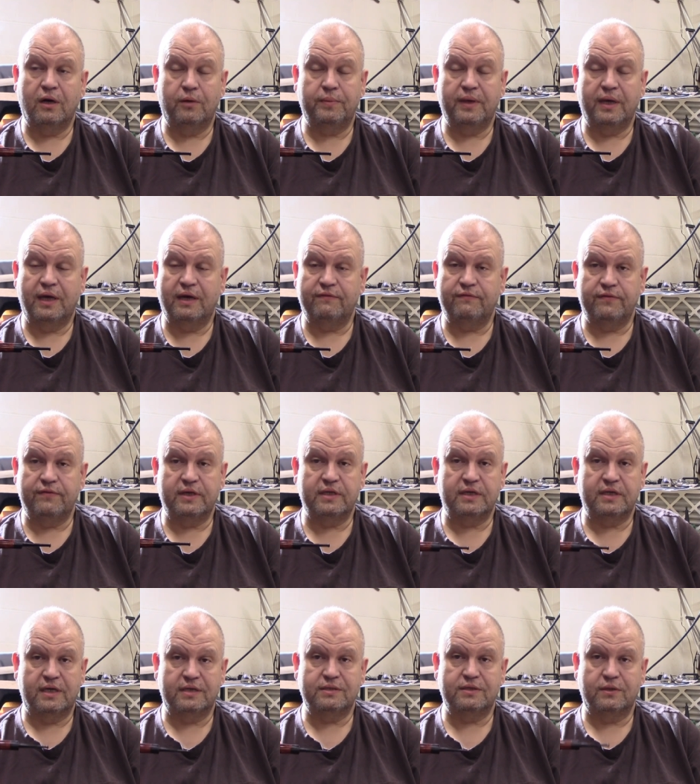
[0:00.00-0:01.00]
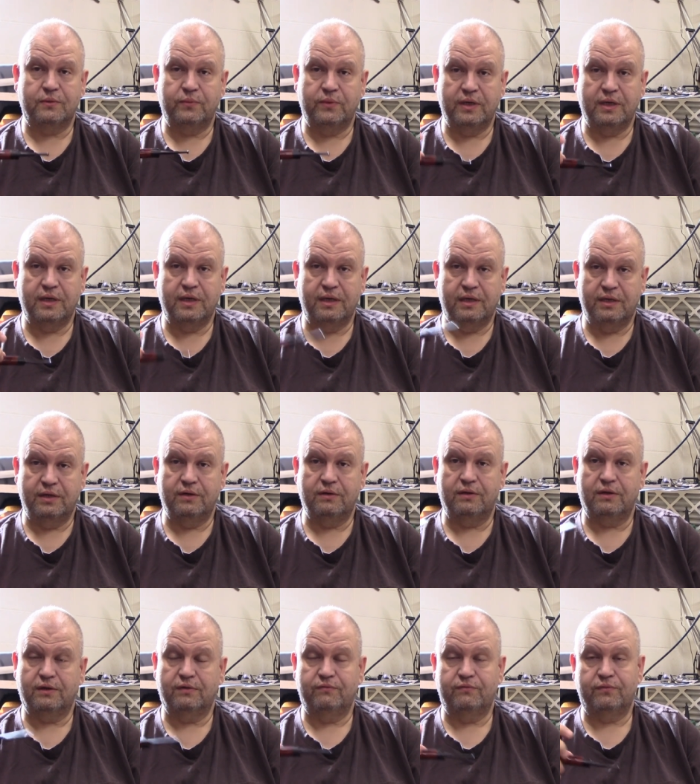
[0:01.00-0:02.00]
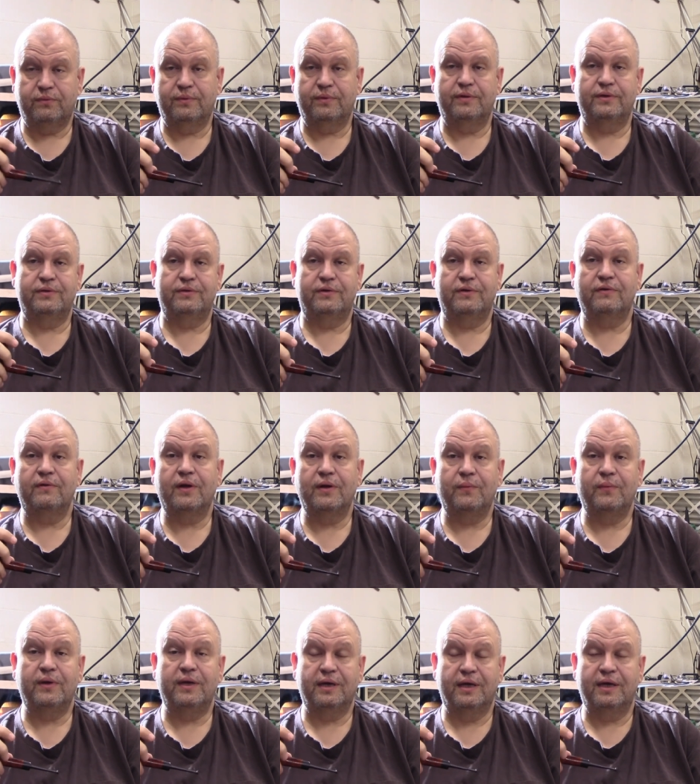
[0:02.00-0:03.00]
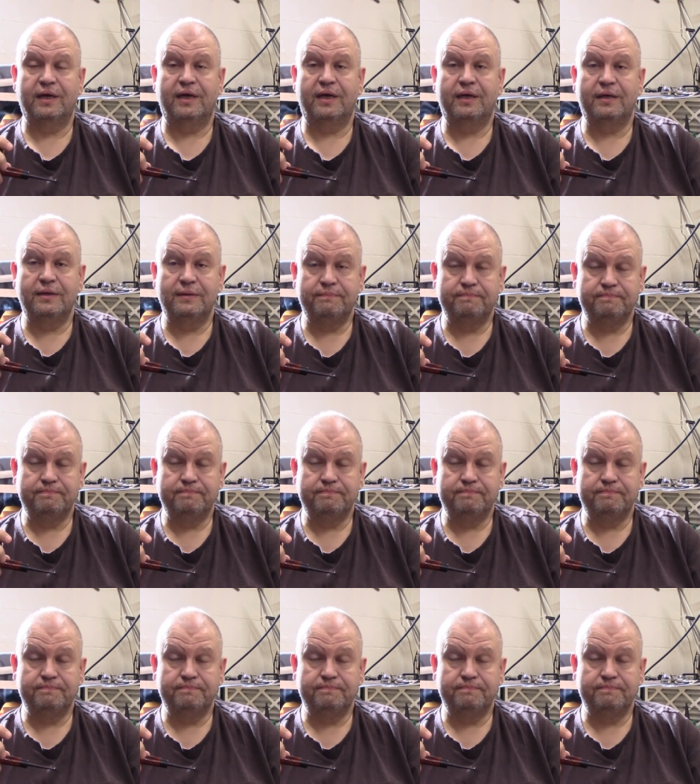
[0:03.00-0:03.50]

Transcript: you had a fantastic weekend and you're looking forward to a great week ahead.